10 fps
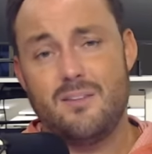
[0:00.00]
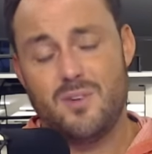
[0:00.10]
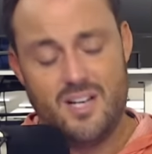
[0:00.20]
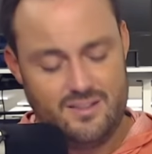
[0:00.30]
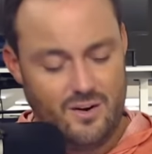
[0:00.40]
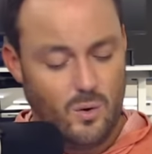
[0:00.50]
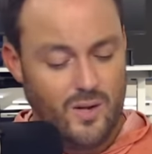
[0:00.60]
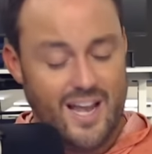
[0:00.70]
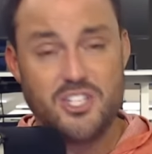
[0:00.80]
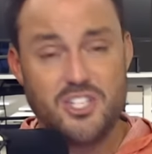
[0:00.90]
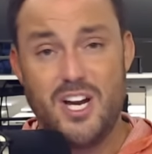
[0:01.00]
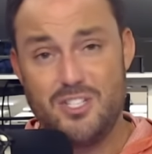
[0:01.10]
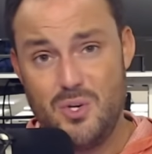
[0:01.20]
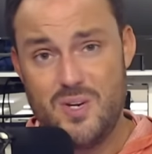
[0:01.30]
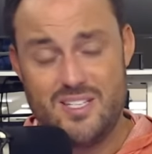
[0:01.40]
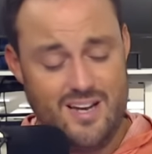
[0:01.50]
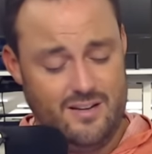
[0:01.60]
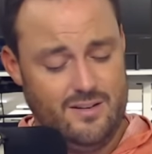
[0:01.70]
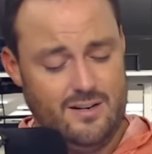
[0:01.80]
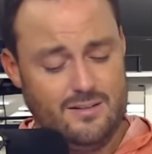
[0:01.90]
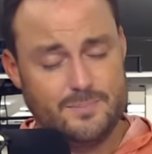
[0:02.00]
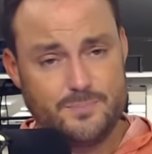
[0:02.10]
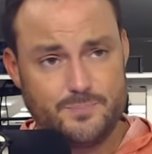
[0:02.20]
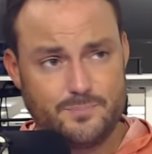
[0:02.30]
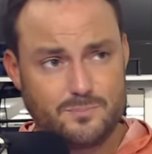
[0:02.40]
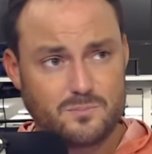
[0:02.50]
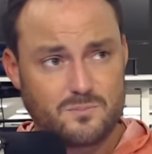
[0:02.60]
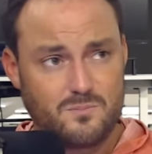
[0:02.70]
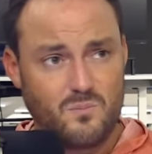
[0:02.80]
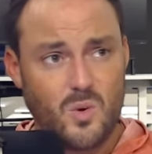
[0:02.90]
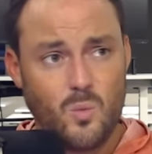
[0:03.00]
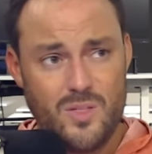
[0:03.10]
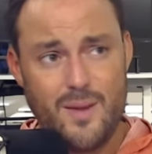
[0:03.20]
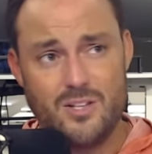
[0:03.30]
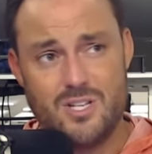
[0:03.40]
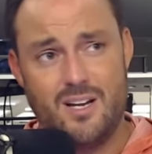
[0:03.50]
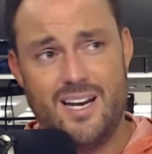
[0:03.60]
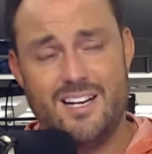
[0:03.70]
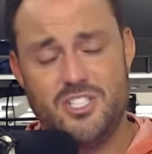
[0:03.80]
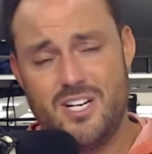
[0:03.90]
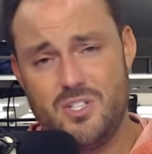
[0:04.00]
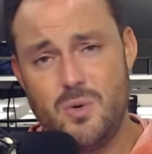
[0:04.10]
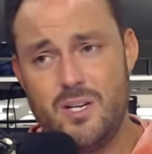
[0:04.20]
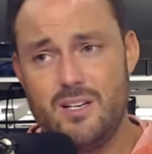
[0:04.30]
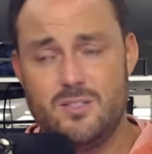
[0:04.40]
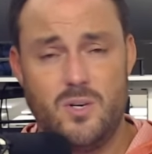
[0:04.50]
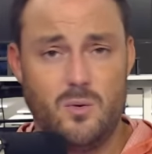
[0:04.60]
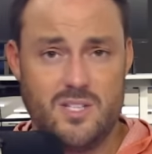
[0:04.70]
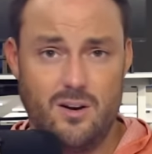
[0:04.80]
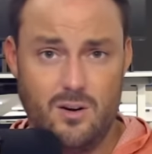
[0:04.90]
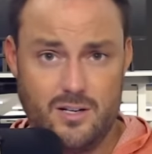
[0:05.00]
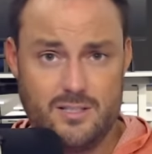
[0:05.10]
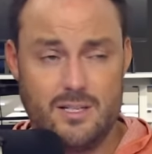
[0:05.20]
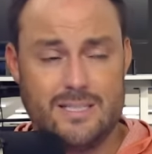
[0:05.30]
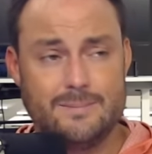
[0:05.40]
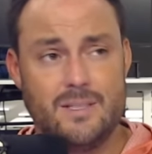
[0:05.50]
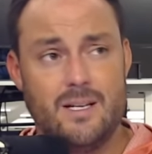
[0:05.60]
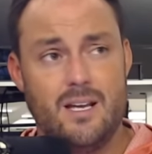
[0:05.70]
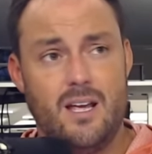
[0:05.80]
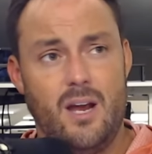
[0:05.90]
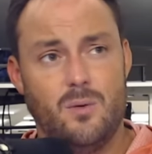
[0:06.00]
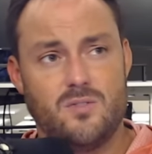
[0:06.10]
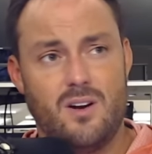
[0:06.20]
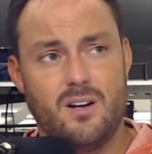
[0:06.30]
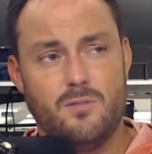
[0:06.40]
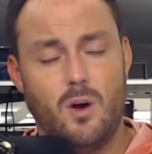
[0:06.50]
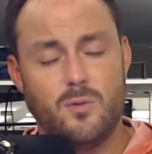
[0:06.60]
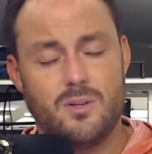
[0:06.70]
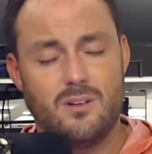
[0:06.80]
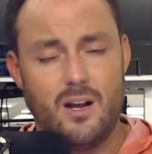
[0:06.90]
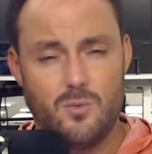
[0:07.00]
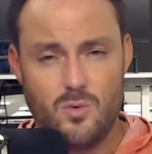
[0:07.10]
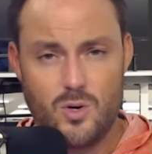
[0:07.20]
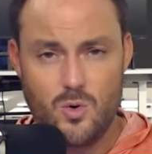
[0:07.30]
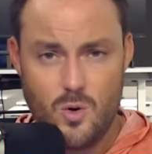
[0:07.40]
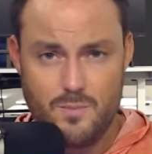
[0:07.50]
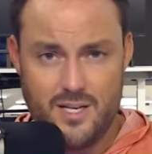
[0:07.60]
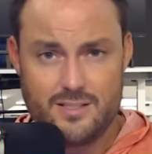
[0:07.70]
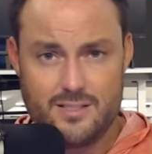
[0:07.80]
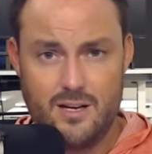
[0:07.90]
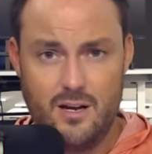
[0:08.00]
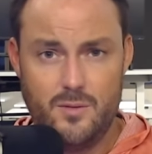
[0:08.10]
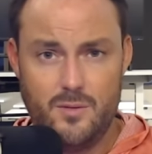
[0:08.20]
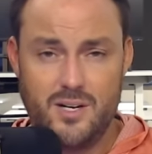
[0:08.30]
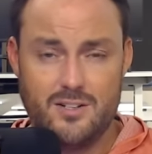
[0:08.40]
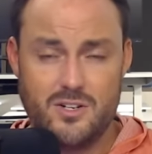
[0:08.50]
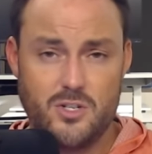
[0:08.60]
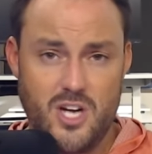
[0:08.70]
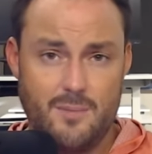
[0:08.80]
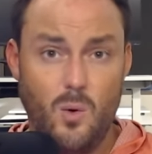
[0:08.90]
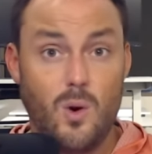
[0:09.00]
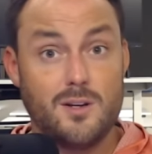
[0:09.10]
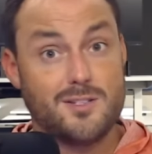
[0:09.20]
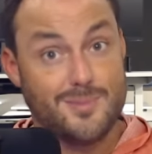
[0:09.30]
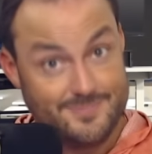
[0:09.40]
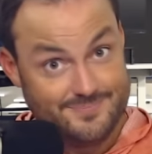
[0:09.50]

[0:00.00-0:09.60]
not forget that old SJ Tui's down there with Malzahn. And SJ Tui, as we know, was at Arkansas and was very involved with a lot of the recruitment of the players under Chad Morris,